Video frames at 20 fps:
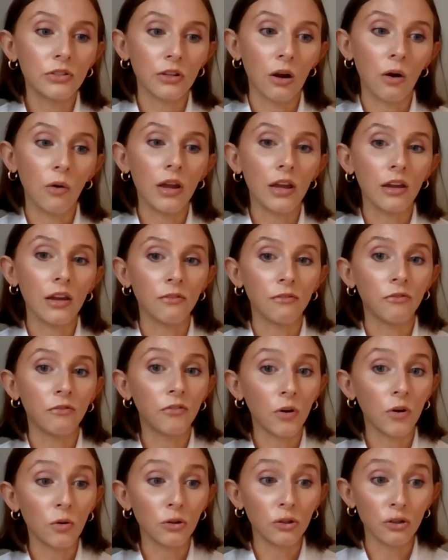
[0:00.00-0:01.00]
So if
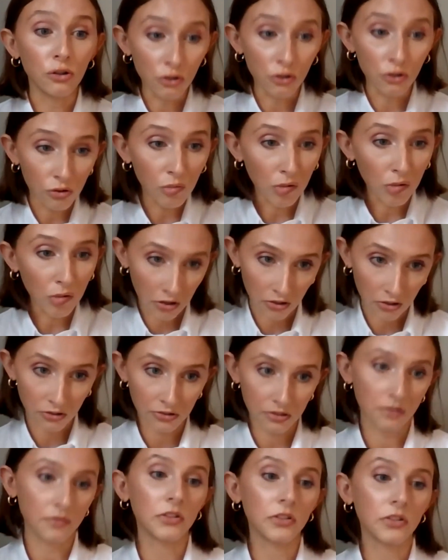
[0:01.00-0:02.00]
folks do book your
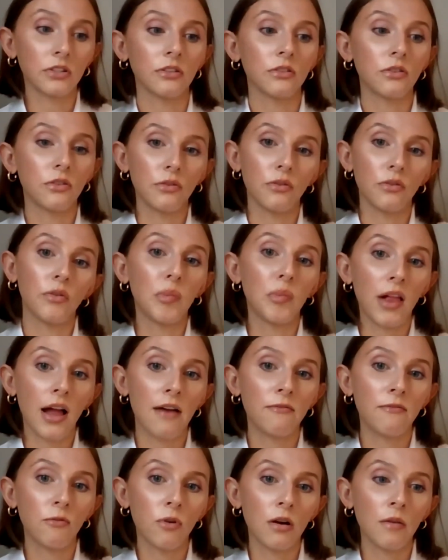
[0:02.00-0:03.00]
services through the
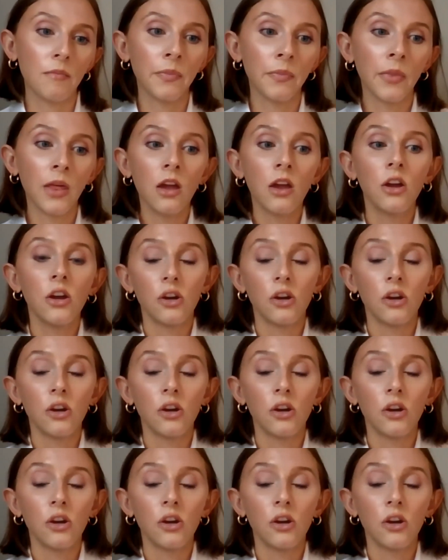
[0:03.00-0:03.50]
platform,